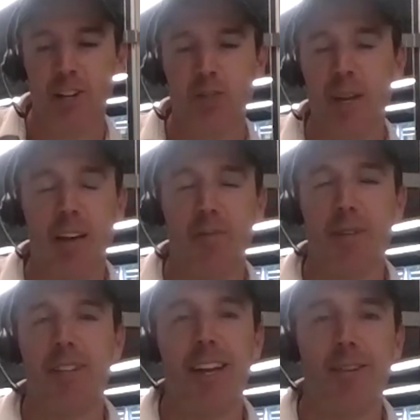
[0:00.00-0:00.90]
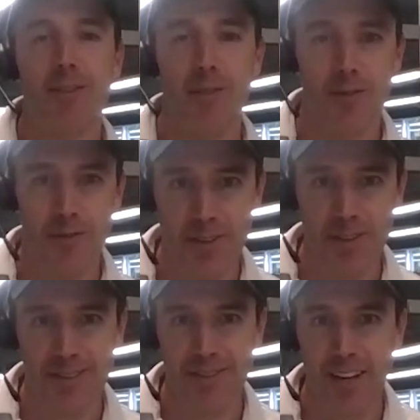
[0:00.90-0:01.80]
Because you make every mistake in your first
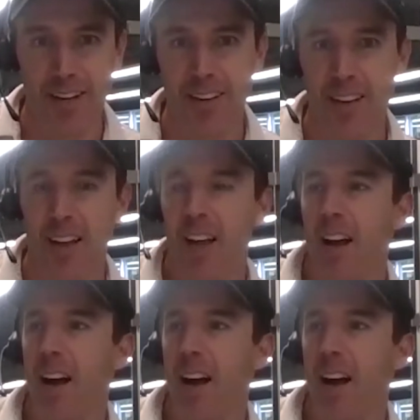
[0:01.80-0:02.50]
one, right?